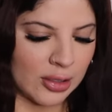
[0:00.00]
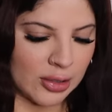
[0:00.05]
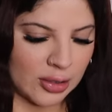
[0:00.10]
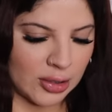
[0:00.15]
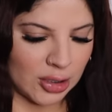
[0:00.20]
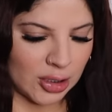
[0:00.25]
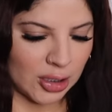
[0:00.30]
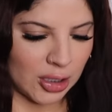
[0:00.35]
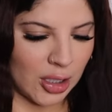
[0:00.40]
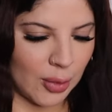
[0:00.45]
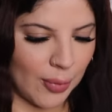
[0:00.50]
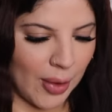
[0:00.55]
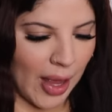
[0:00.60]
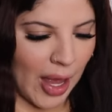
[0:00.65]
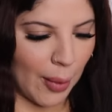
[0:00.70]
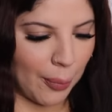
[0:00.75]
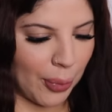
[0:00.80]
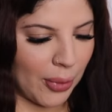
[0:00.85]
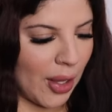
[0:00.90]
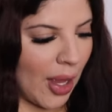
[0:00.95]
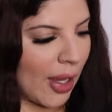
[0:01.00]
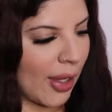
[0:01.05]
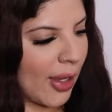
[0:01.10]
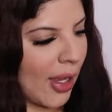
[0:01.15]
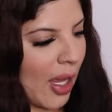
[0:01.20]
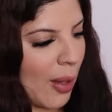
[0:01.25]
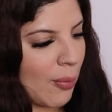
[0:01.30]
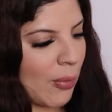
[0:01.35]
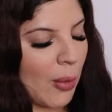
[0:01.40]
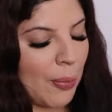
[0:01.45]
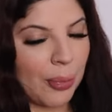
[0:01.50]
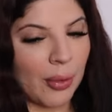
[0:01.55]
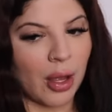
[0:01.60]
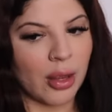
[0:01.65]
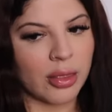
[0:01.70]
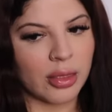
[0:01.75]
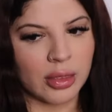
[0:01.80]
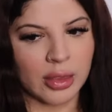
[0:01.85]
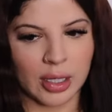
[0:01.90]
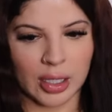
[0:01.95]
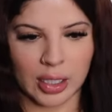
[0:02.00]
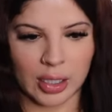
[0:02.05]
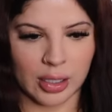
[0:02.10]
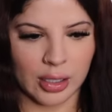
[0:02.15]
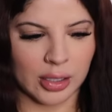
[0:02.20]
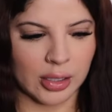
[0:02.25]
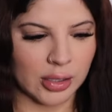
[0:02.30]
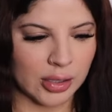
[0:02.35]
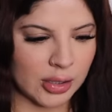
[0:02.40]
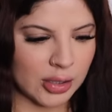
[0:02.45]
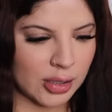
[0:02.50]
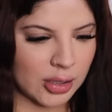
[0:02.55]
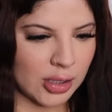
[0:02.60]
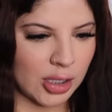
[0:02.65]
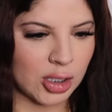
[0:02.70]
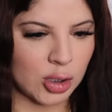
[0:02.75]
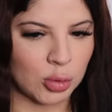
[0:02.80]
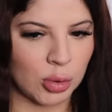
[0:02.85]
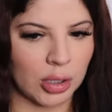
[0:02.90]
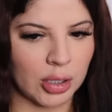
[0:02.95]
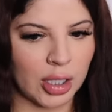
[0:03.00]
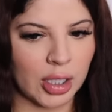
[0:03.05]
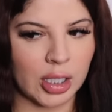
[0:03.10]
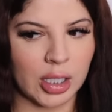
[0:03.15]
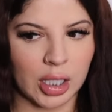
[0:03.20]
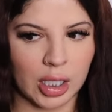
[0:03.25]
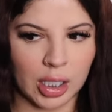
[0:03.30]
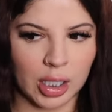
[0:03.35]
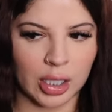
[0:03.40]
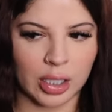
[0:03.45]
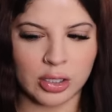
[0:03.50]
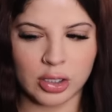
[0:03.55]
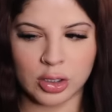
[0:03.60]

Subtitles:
So I'm happy I came up on these. It's really good